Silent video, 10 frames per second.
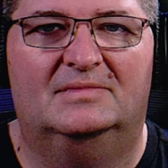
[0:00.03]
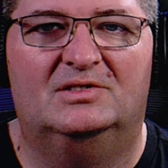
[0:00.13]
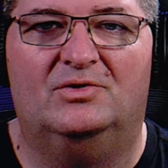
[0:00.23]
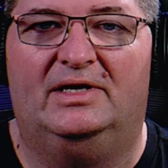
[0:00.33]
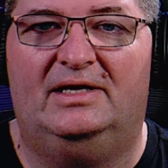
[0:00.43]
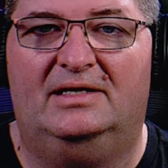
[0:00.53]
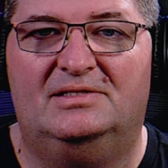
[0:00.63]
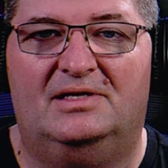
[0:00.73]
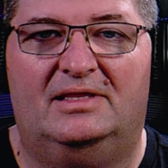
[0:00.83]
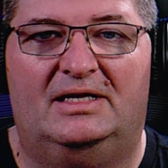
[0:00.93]
So I can't
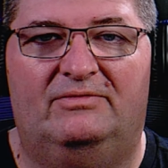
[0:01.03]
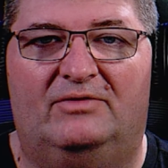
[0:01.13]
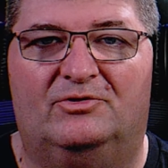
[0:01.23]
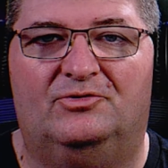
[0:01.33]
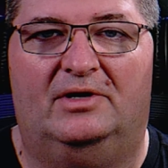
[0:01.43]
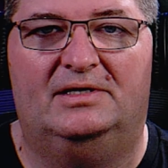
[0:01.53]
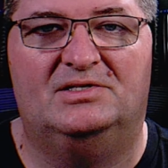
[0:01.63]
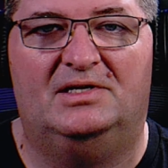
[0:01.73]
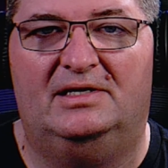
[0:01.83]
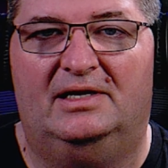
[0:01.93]
say that I've ever tried a
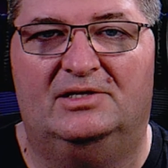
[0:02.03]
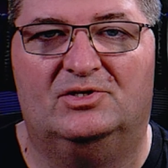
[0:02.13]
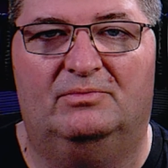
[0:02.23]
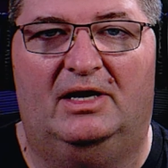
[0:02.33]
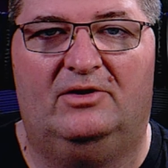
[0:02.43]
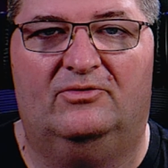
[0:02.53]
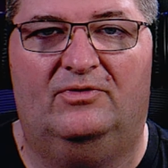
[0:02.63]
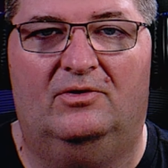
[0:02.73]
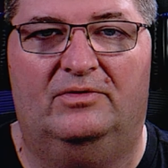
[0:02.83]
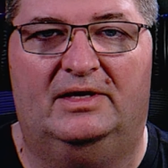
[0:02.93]
Sennheiser
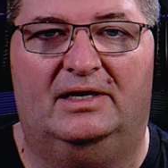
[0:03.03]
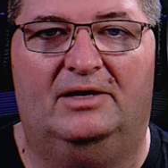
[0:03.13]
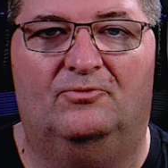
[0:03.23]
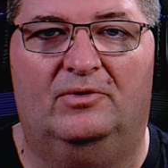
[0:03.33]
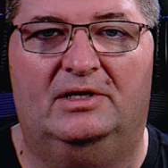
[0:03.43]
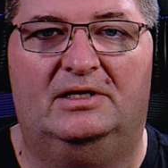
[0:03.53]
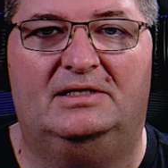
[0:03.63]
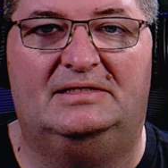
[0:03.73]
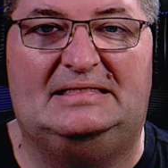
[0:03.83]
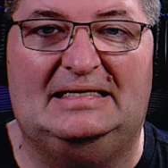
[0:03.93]
microphone that I
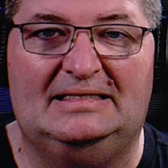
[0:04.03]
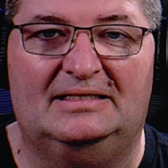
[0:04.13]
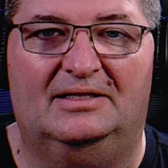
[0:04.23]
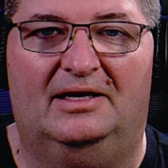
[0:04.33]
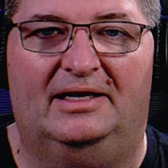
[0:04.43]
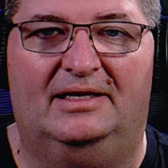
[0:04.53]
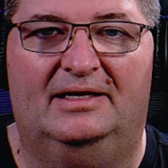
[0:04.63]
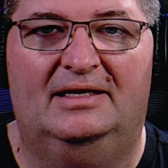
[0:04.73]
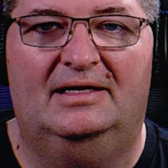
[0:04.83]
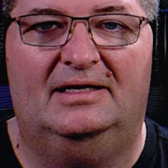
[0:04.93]
really didn't
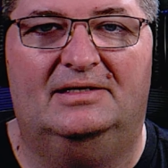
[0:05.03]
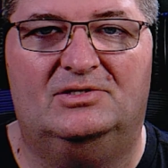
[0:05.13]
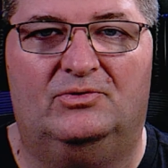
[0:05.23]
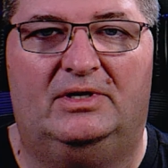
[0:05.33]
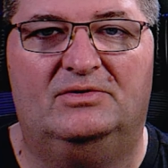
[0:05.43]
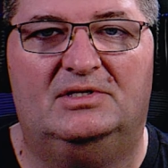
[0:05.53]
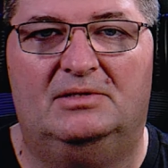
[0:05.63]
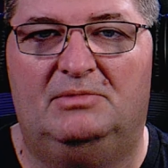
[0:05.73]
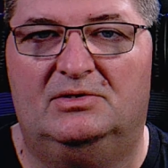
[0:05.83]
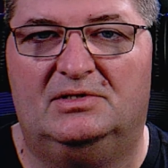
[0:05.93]
like. And so when I was in
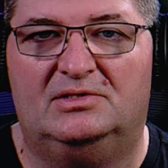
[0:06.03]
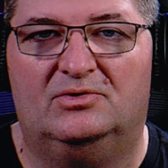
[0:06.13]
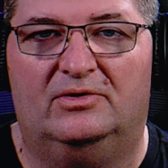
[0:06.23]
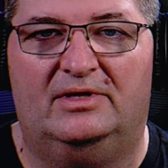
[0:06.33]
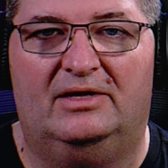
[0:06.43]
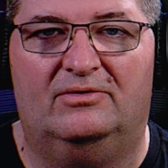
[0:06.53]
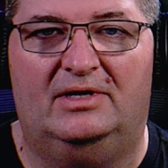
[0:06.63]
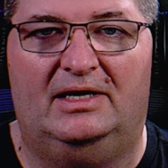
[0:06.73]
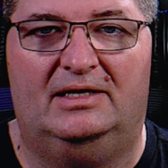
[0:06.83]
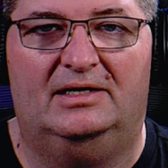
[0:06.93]
the music store the other
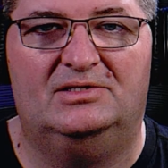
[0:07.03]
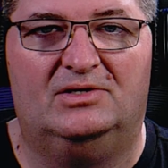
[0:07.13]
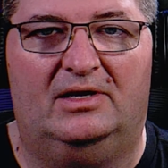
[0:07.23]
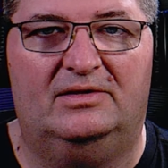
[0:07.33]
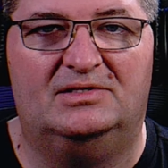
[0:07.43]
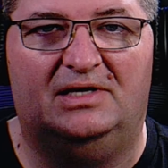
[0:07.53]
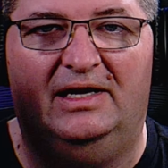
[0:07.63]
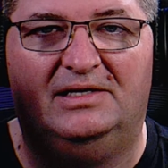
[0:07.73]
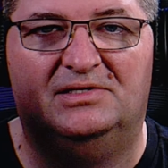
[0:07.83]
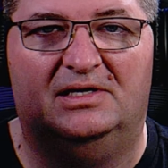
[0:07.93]
day and I saw this
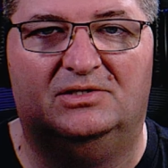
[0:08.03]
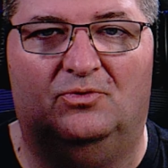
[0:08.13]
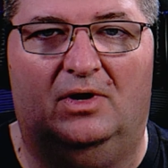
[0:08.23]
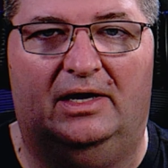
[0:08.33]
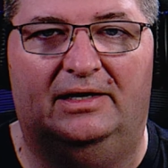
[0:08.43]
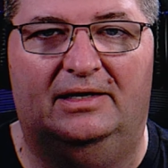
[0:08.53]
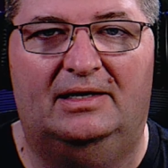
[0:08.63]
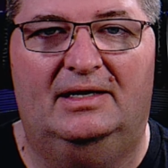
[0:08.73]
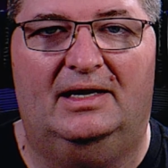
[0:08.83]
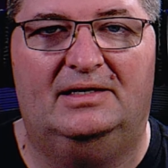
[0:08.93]
XS1,
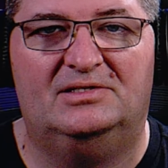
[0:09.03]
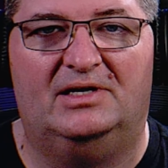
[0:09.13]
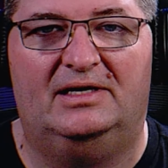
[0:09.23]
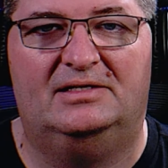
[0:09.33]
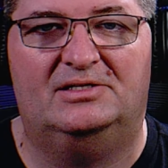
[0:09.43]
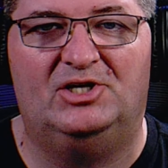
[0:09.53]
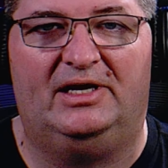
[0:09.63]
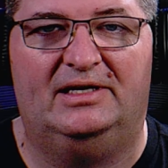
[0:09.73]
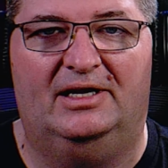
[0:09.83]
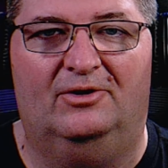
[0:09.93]
I decided to
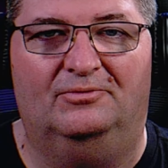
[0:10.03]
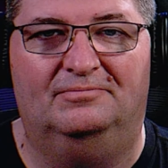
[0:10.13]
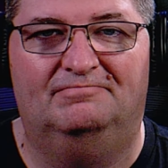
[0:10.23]
check it out.